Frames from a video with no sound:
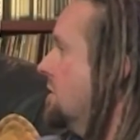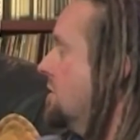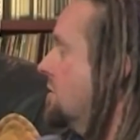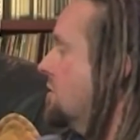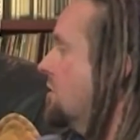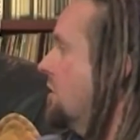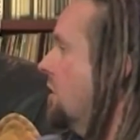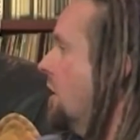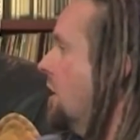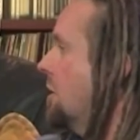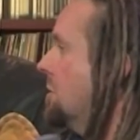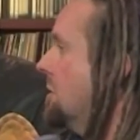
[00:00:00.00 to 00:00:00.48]
right.
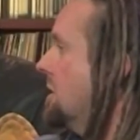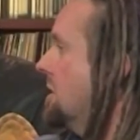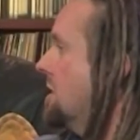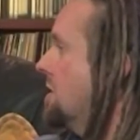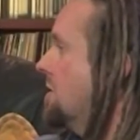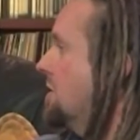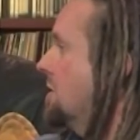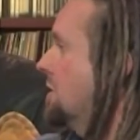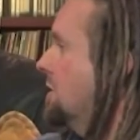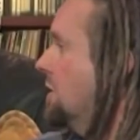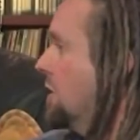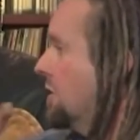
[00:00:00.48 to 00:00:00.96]
describe
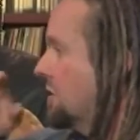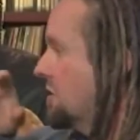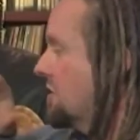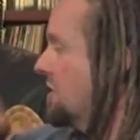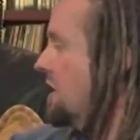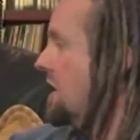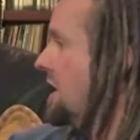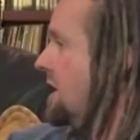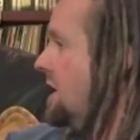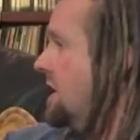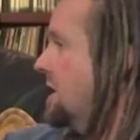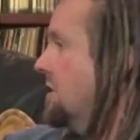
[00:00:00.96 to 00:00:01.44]
it. You're not
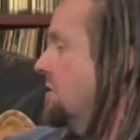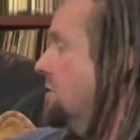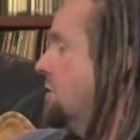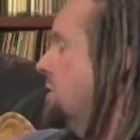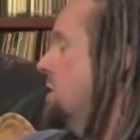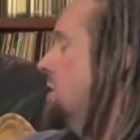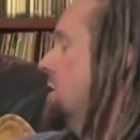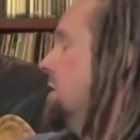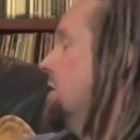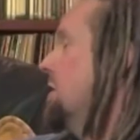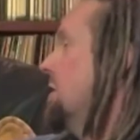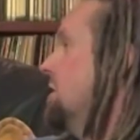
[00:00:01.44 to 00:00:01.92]
seeing it
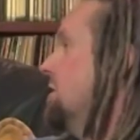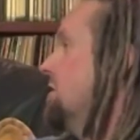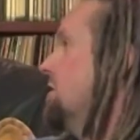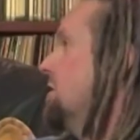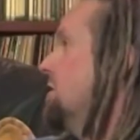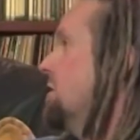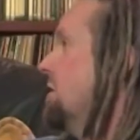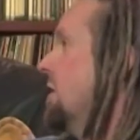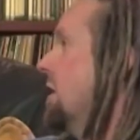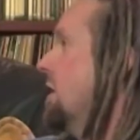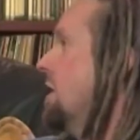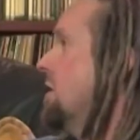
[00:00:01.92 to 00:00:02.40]
through your
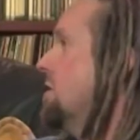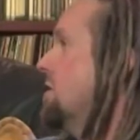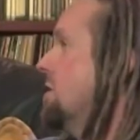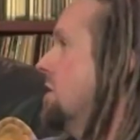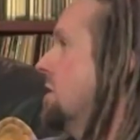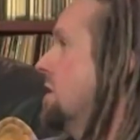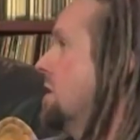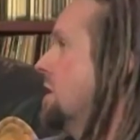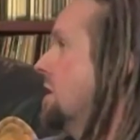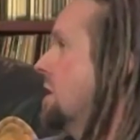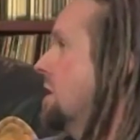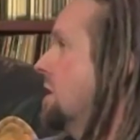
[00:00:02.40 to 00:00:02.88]
conscious
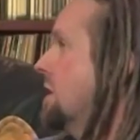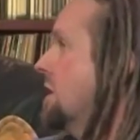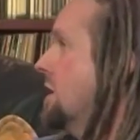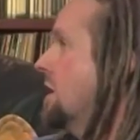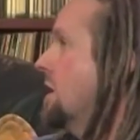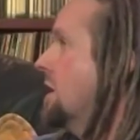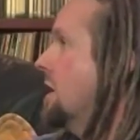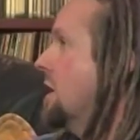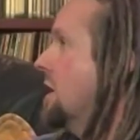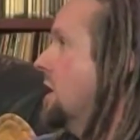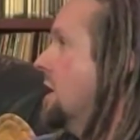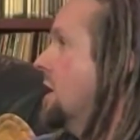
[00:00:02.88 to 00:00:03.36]
eyes.
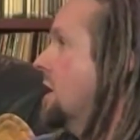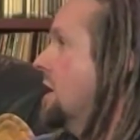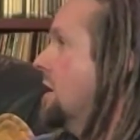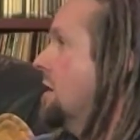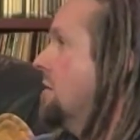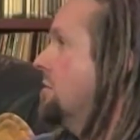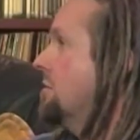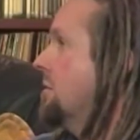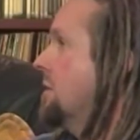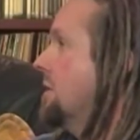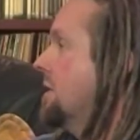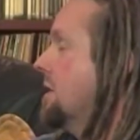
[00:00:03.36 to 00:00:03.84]

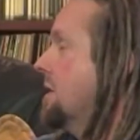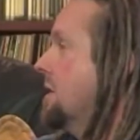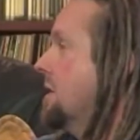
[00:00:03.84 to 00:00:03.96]
Uh,